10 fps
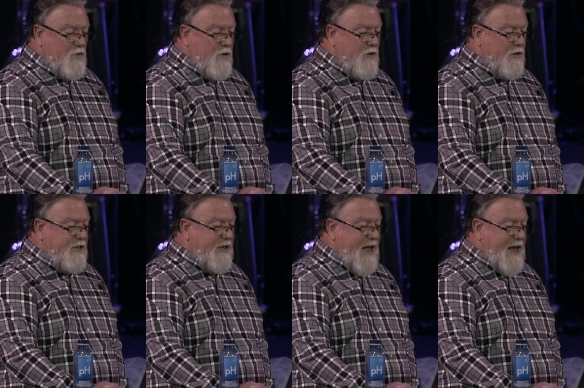world
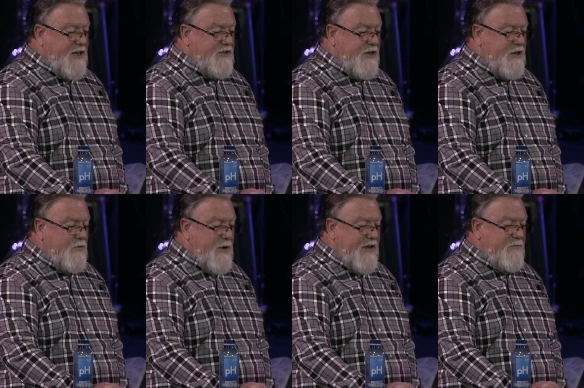to guide us into
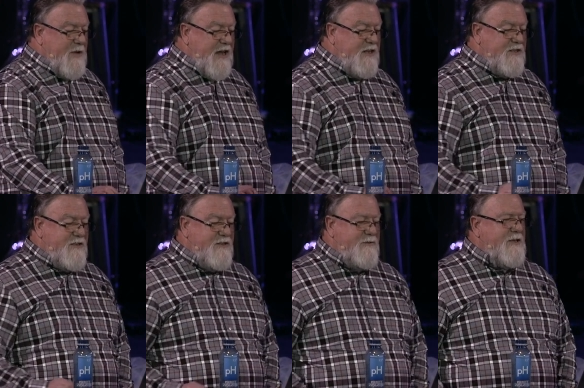the way of peace.